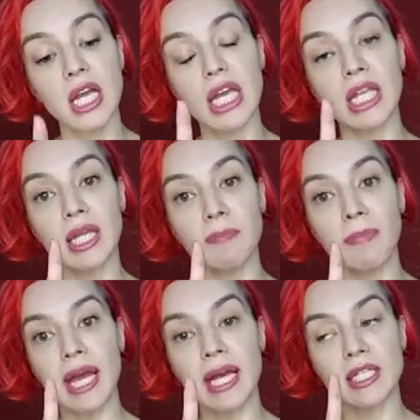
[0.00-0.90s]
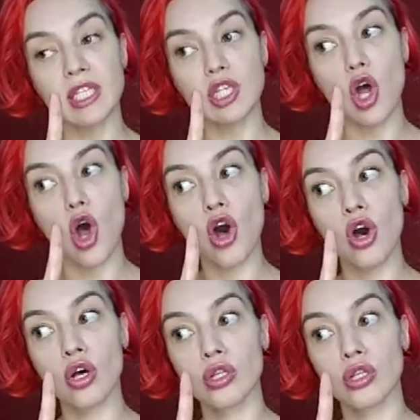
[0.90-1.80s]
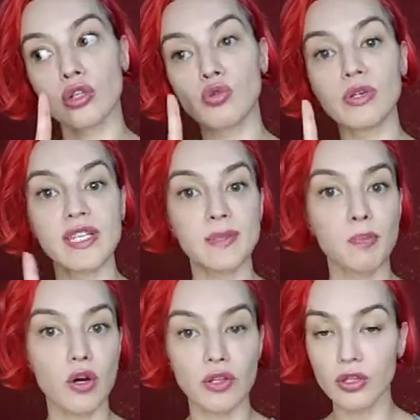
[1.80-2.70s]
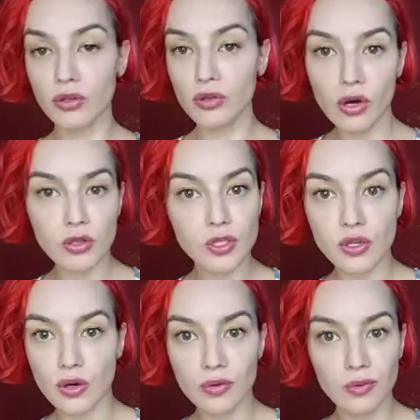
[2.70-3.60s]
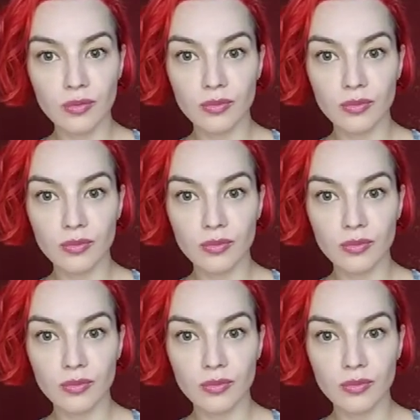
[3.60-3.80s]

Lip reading: It depends on who is spotting you also,